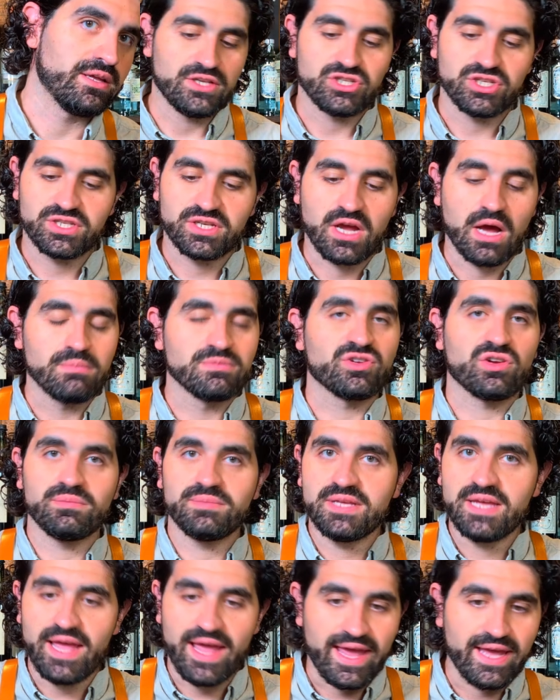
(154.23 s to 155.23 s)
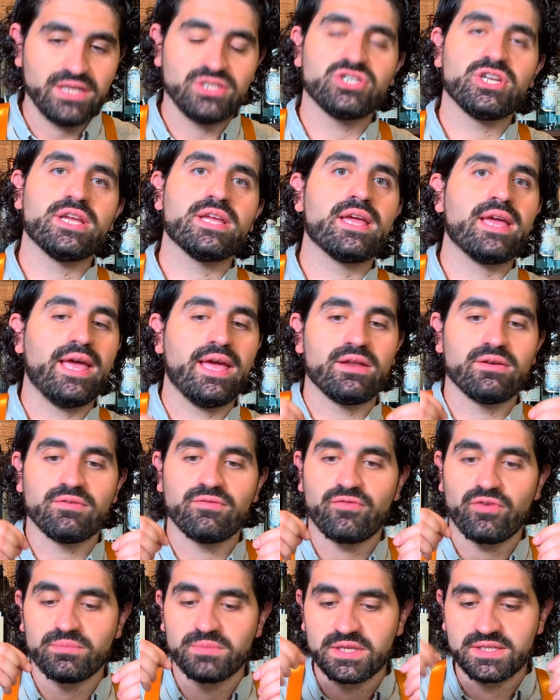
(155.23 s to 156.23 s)
It just comes from the aging
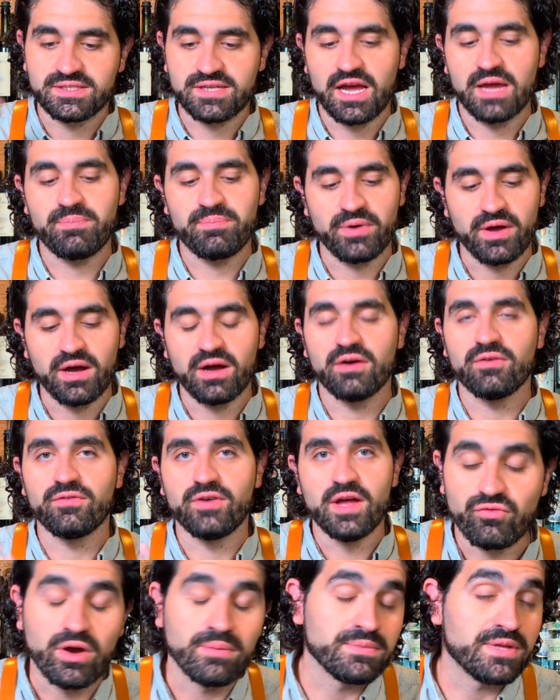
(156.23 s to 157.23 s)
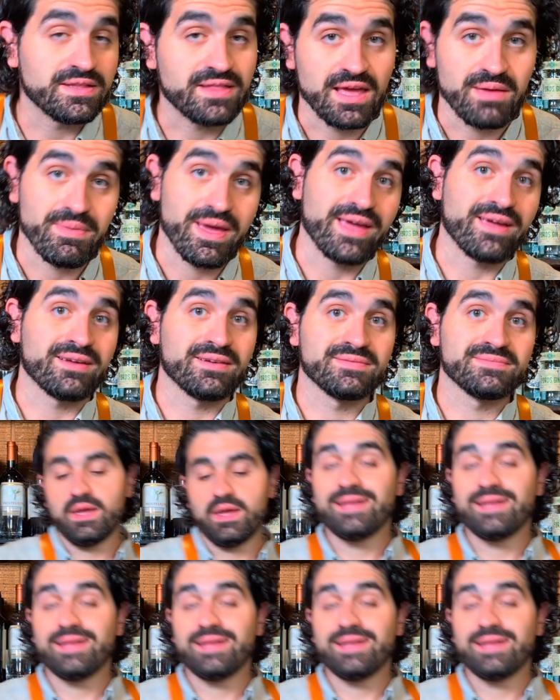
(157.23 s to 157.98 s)
and from the type of rum that they make.